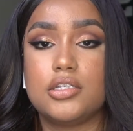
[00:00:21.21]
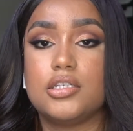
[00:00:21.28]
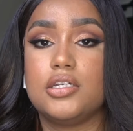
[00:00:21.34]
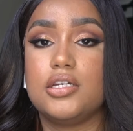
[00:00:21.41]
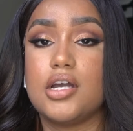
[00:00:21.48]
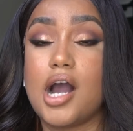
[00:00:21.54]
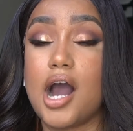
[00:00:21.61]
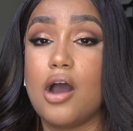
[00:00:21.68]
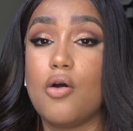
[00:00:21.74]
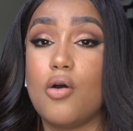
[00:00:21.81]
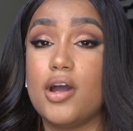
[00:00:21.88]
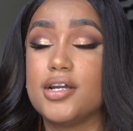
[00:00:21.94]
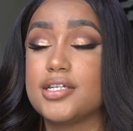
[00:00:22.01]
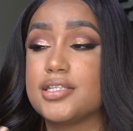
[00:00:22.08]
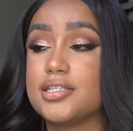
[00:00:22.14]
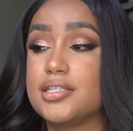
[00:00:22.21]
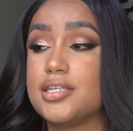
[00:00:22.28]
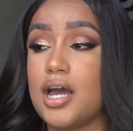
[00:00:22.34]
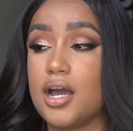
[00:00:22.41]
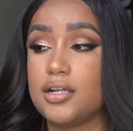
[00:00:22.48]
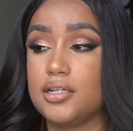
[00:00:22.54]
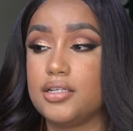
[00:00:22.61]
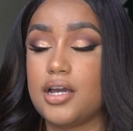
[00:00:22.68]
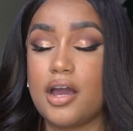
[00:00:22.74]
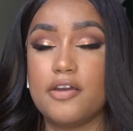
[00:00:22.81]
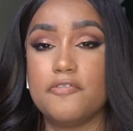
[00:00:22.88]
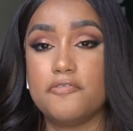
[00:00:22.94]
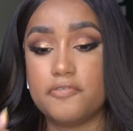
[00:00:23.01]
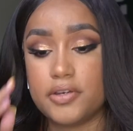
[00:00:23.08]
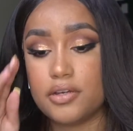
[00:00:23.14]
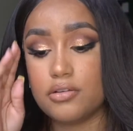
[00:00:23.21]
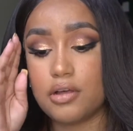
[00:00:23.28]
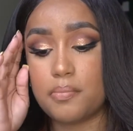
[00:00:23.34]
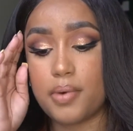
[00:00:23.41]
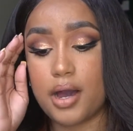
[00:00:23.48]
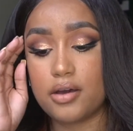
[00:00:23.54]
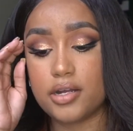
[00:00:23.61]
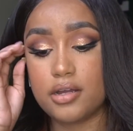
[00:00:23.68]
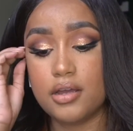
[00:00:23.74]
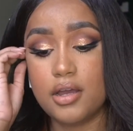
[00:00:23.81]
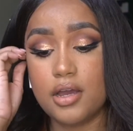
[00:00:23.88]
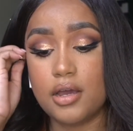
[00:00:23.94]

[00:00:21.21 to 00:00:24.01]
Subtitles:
see how exactly I feel about it